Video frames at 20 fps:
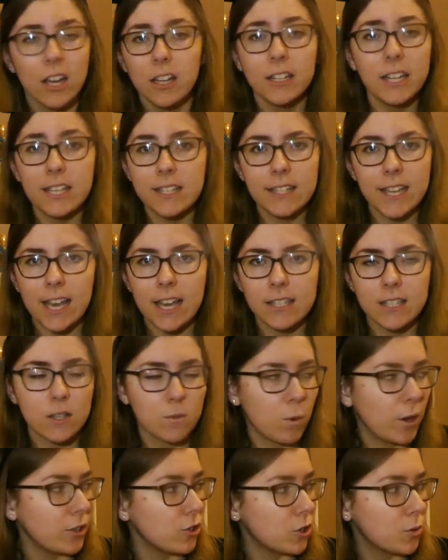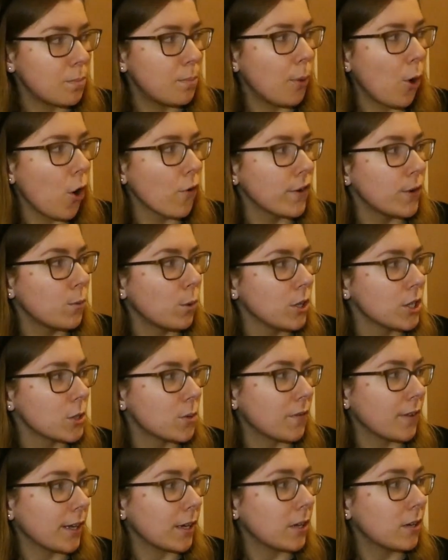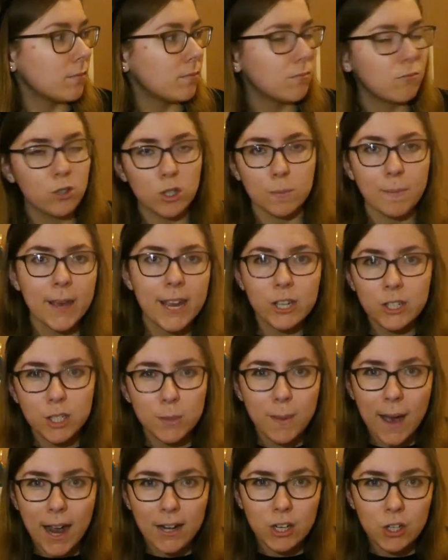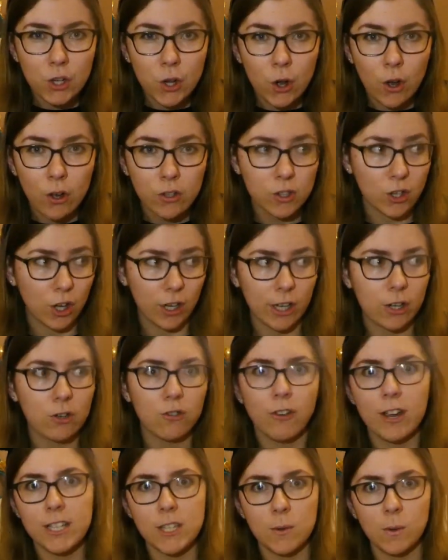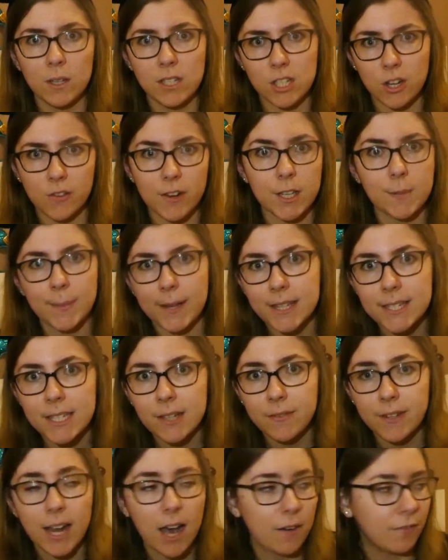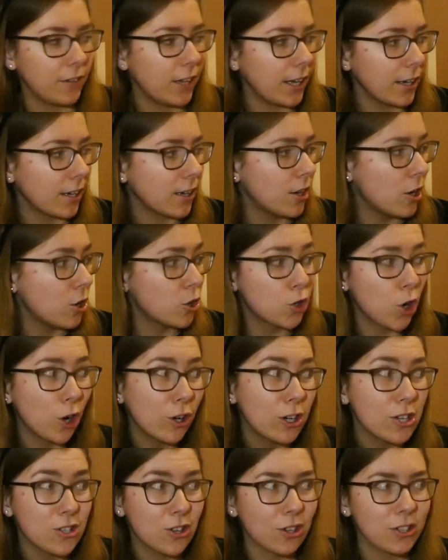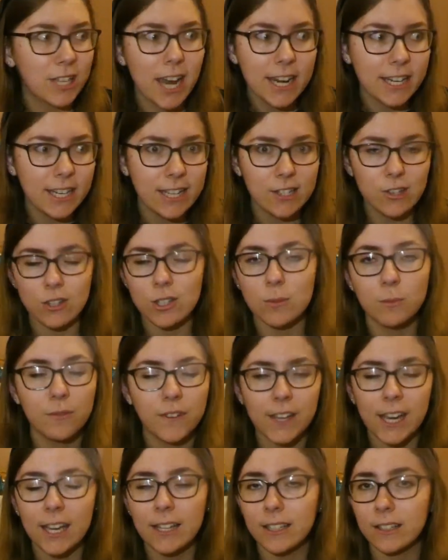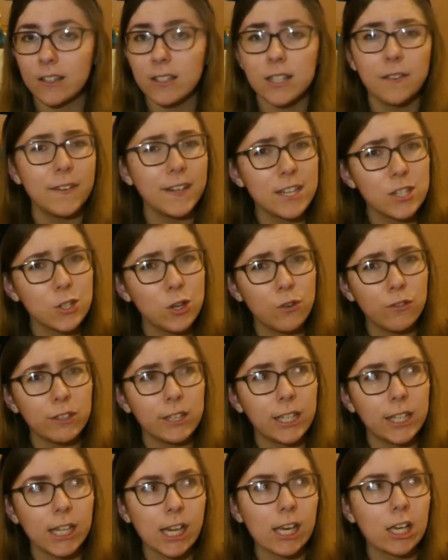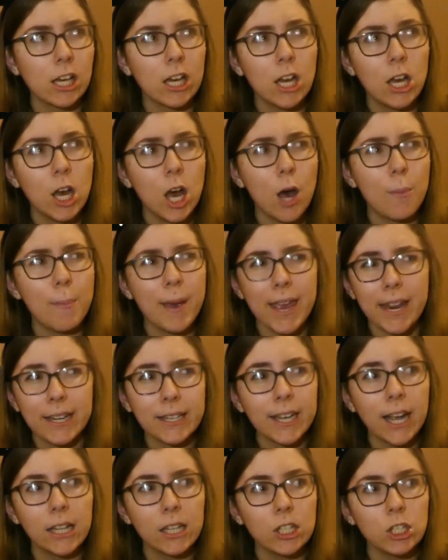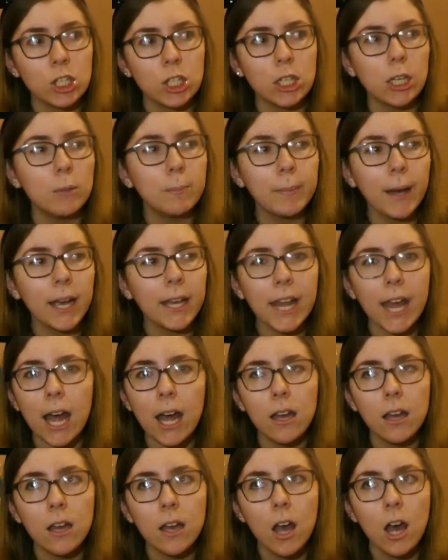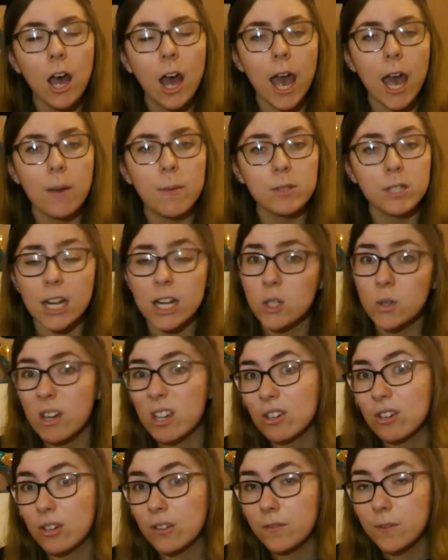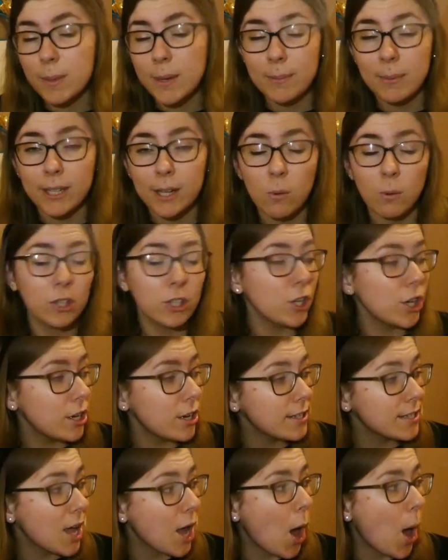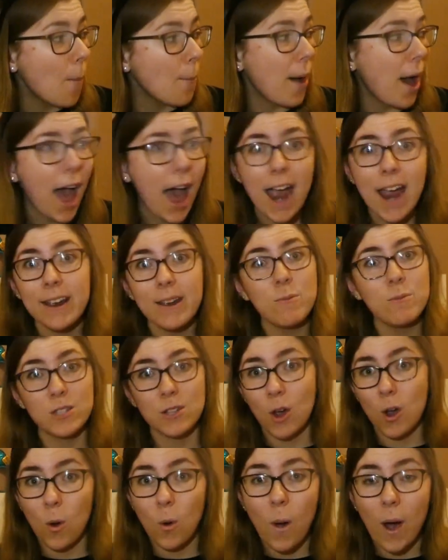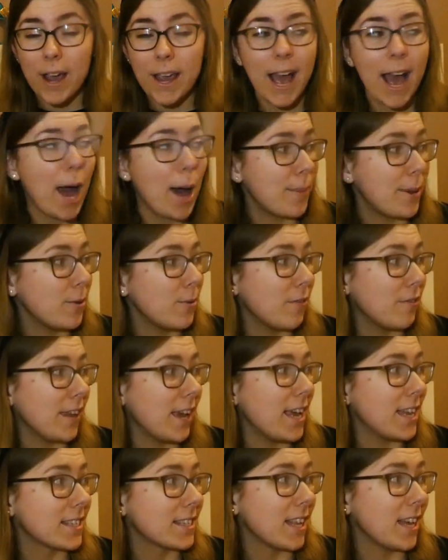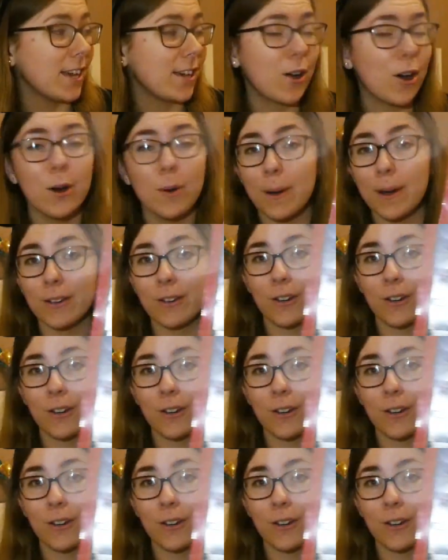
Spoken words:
these days there's like just boring ones with like just pictures behind the doors, or like crazy ones that are expensive and have like toys or teddies or something in, because I think there's currently like a pin calendar you can buy there, so that's quite good for people that want those. But I was quite happy with this, like, oh my